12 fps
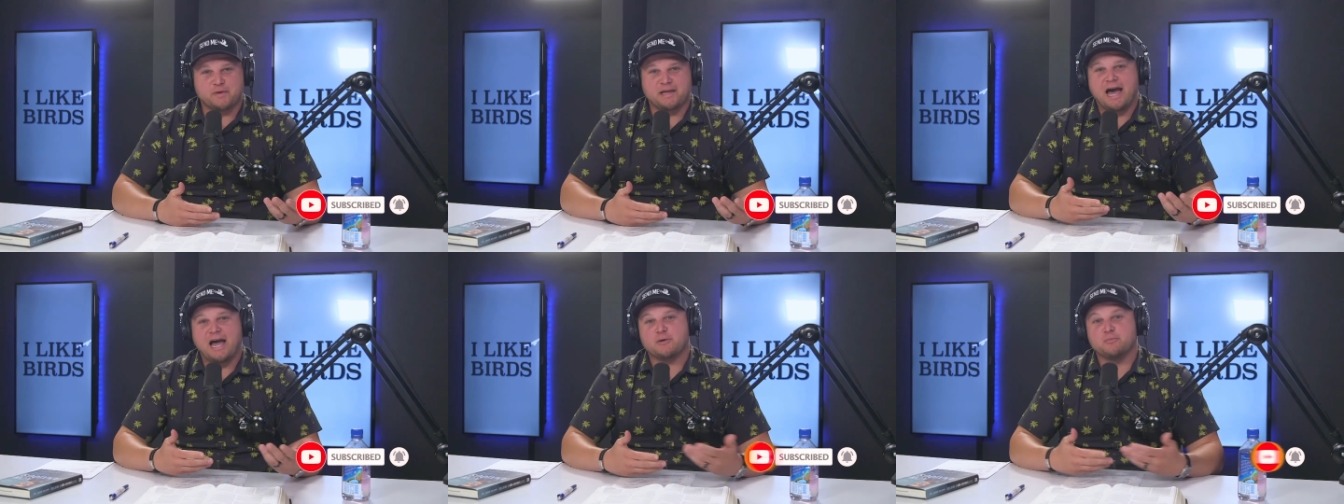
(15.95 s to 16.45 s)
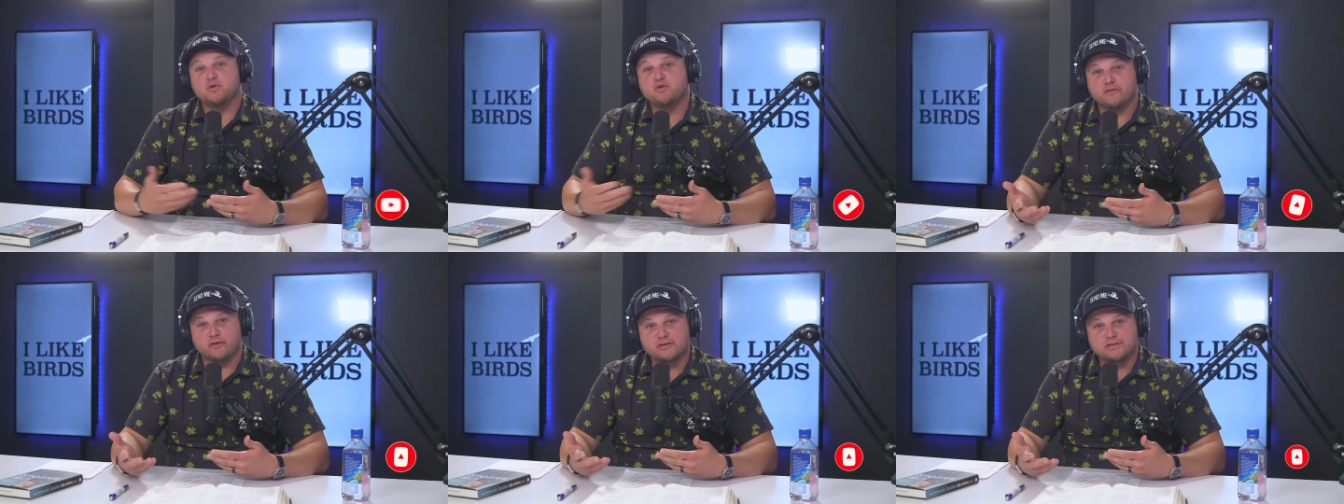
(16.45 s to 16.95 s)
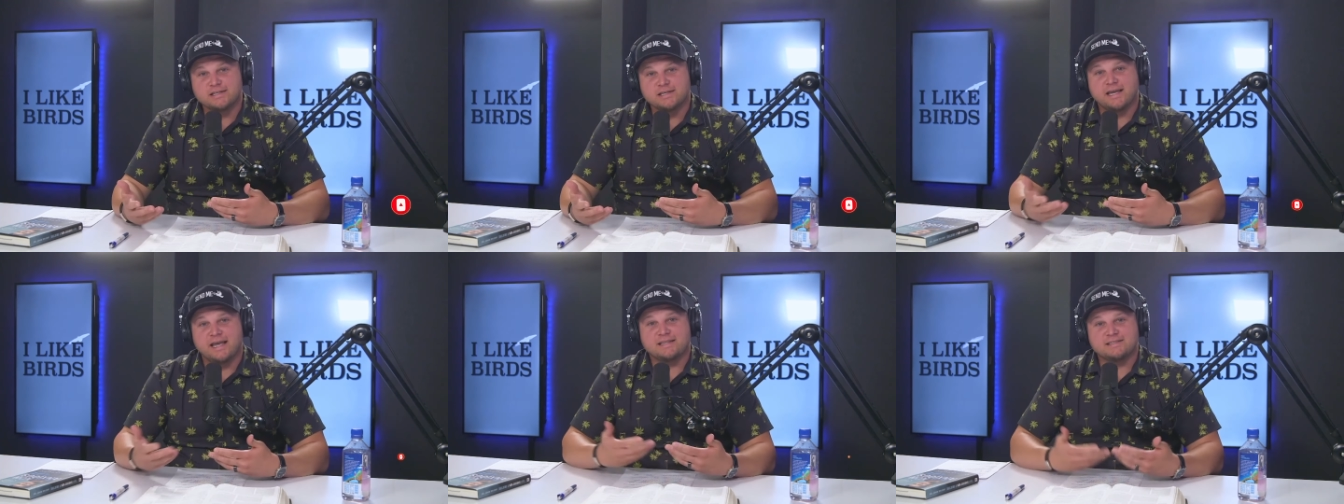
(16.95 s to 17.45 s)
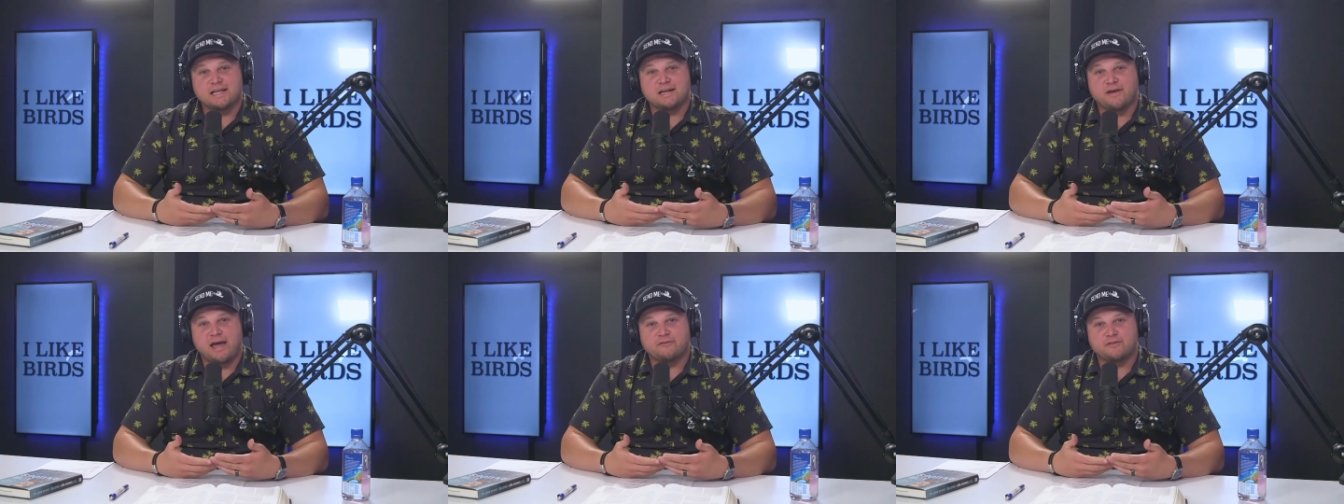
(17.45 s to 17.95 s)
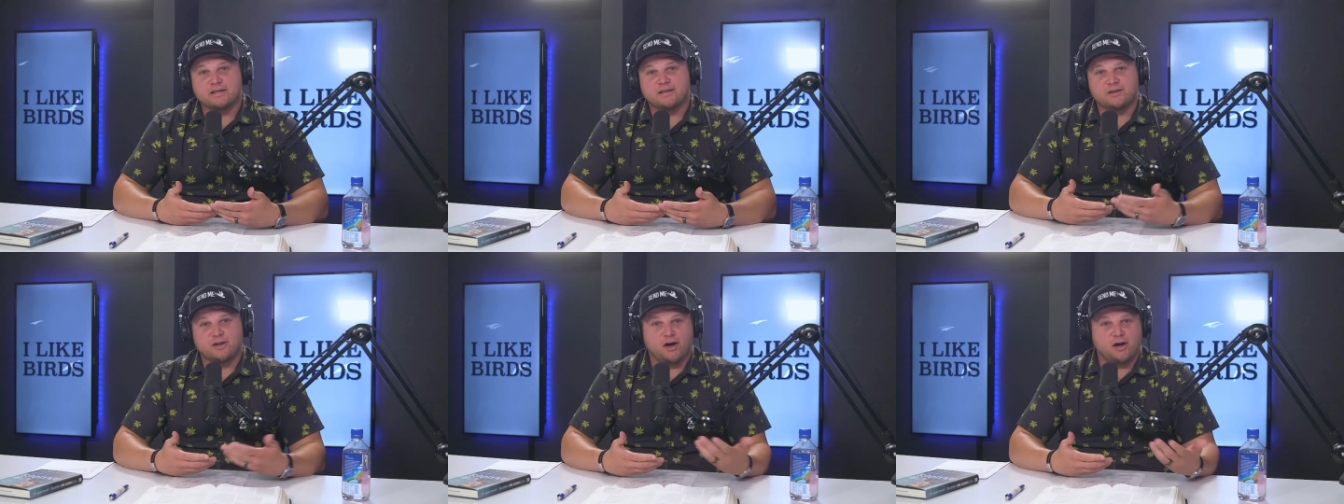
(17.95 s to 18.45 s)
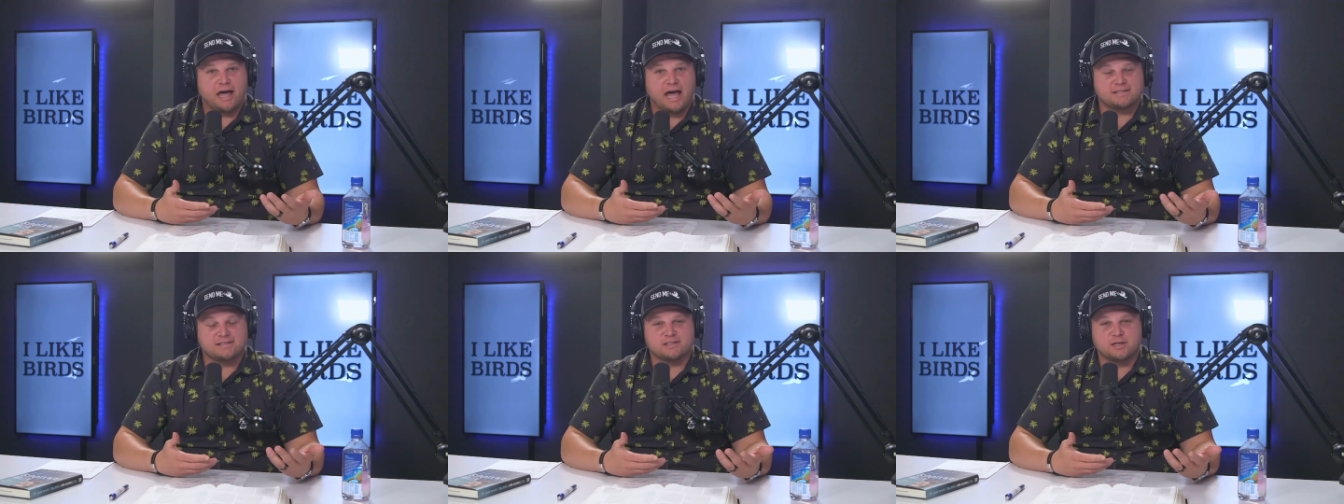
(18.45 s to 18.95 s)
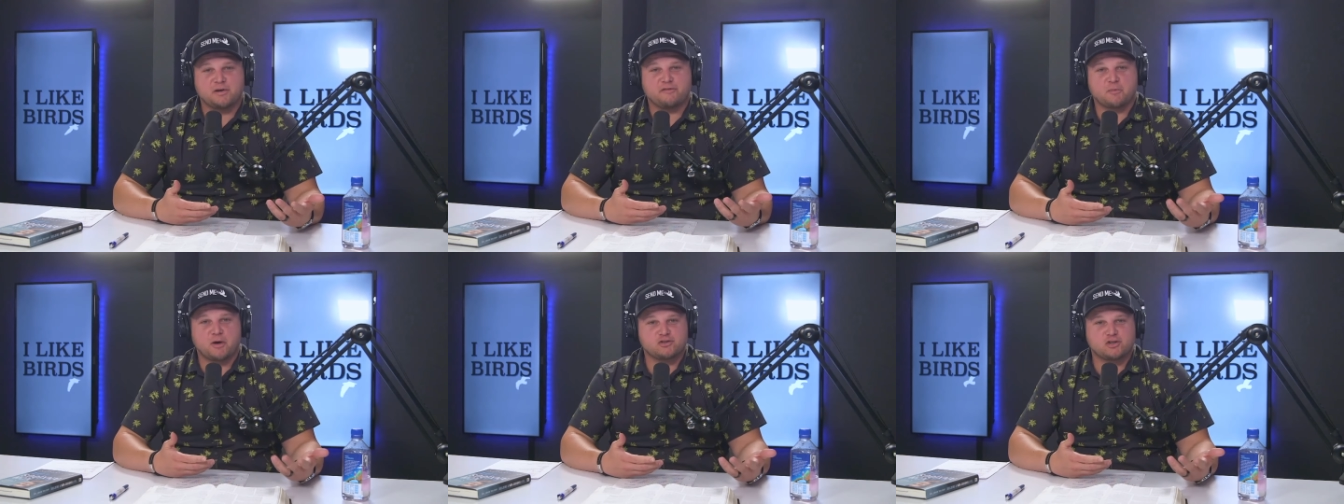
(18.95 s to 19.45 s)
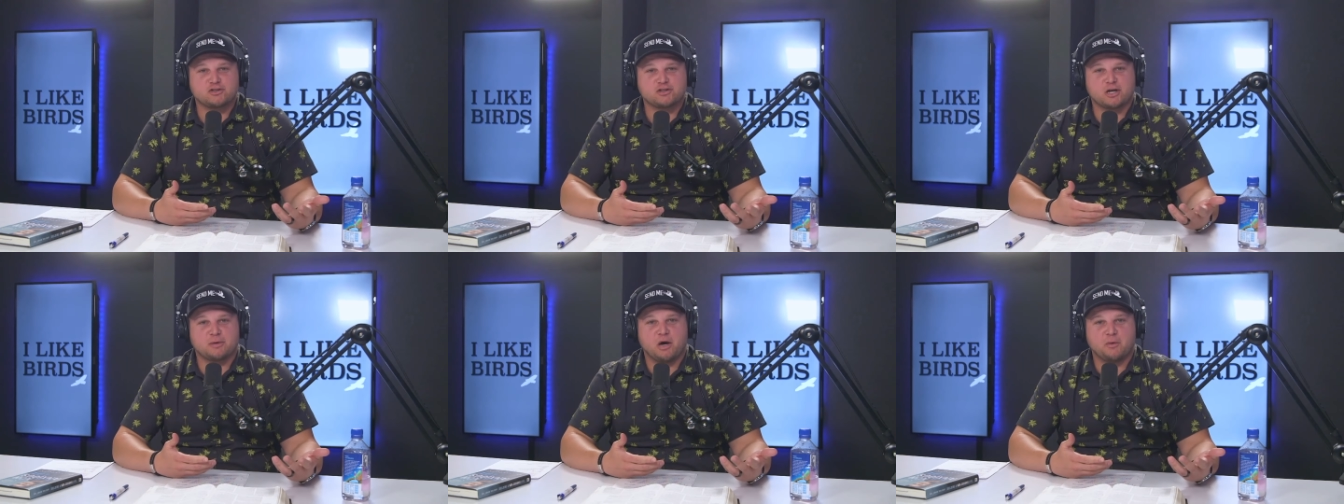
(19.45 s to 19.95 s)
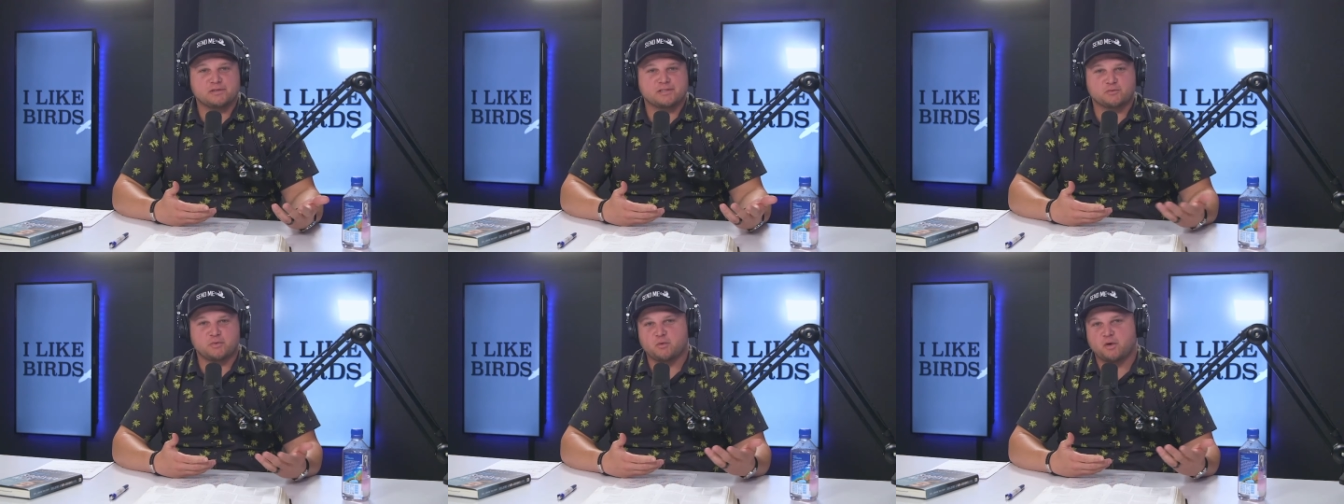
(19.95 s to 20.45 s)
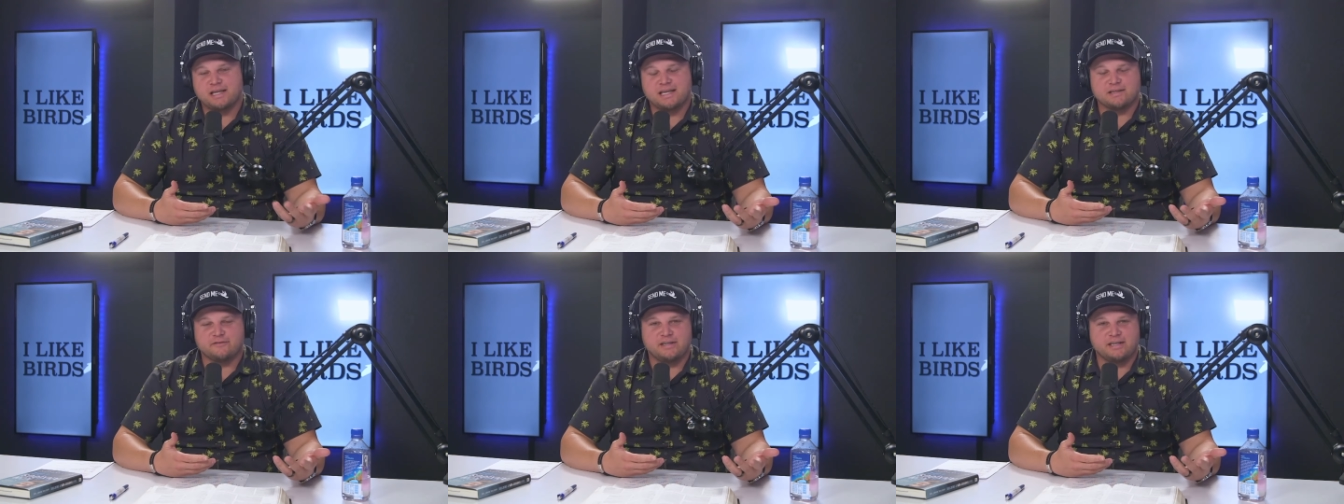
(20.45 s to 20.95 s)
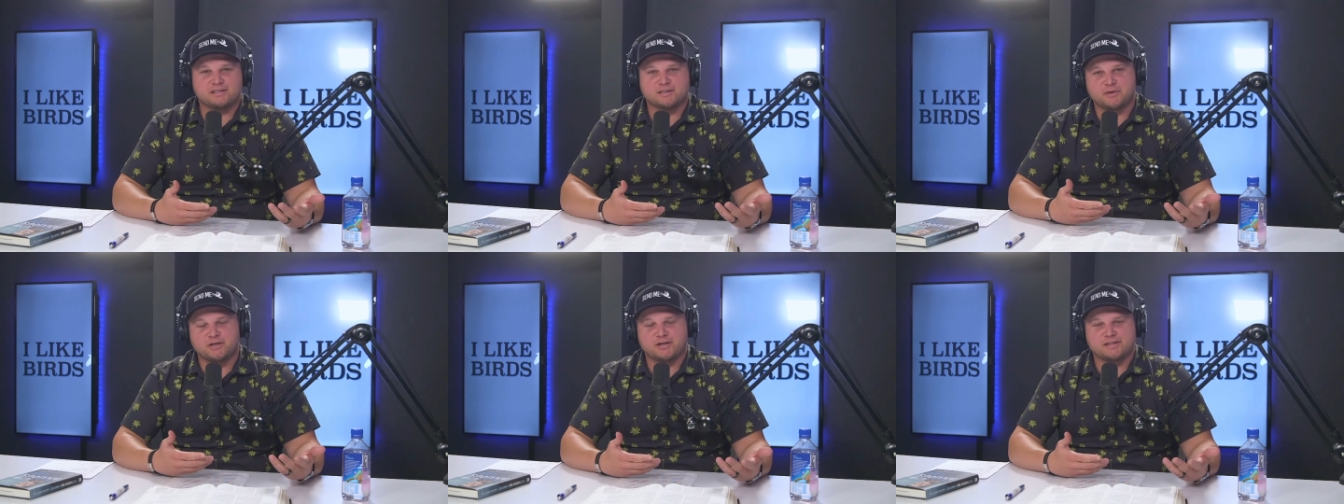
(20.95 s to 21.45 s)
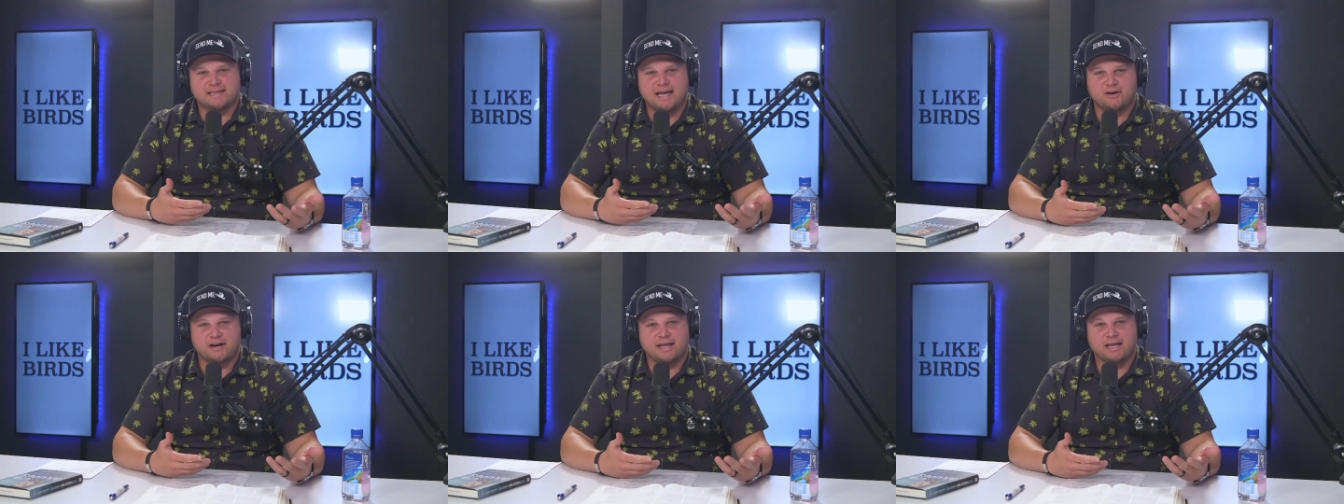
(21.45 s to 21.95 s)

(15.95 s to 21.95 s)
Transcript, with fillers: We hire movers instead of asking somebody from our church to come help us because we don't want to inconvenience somebody on a Saturday.